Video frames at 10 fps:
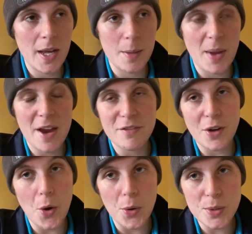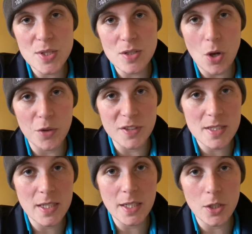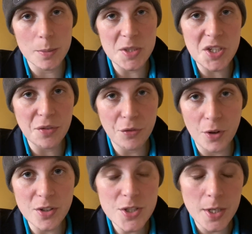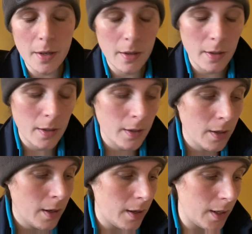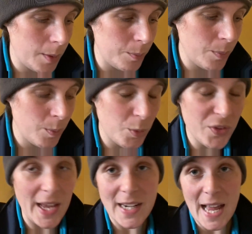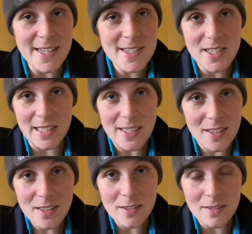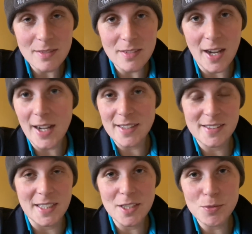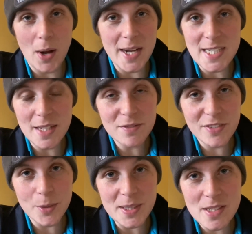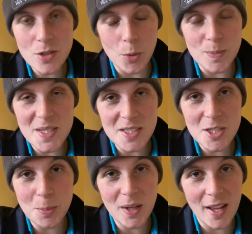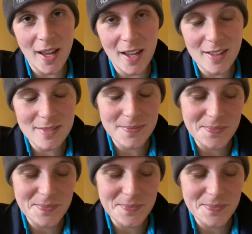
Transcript: Every horse is obviously going to be different. But then lastly, I think rider influence comes into play.